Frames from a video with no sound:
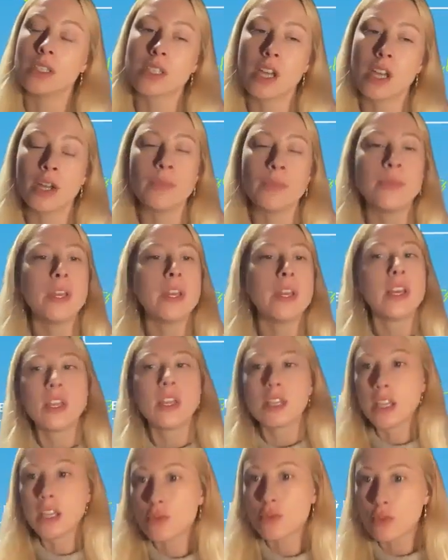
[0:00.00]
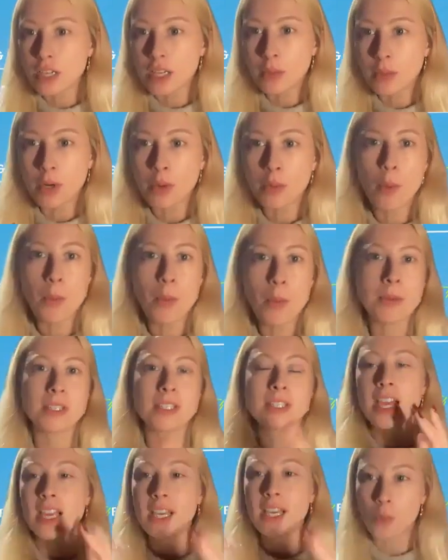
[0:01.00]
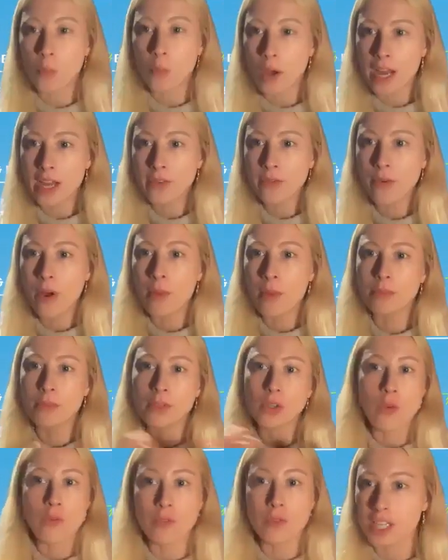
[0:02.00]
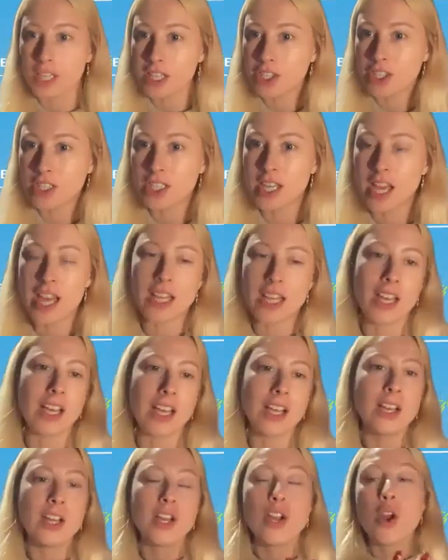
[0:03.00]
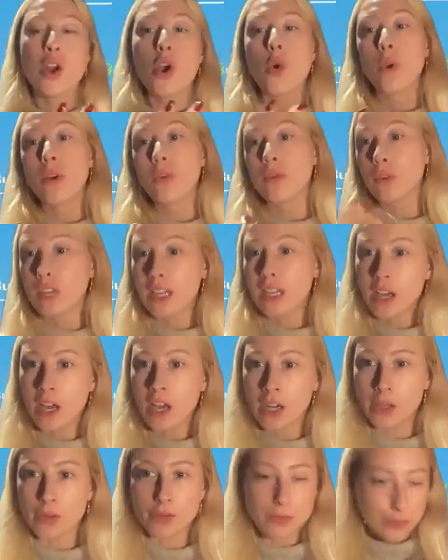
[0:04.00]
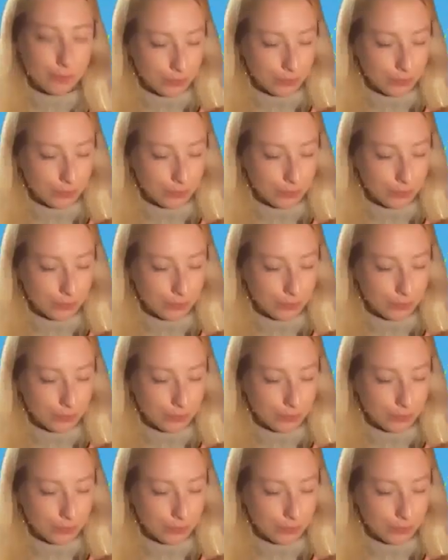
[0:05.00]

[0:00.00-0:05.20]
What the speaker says: So that's really what I want people to take away from the conversation today, that we've really kind of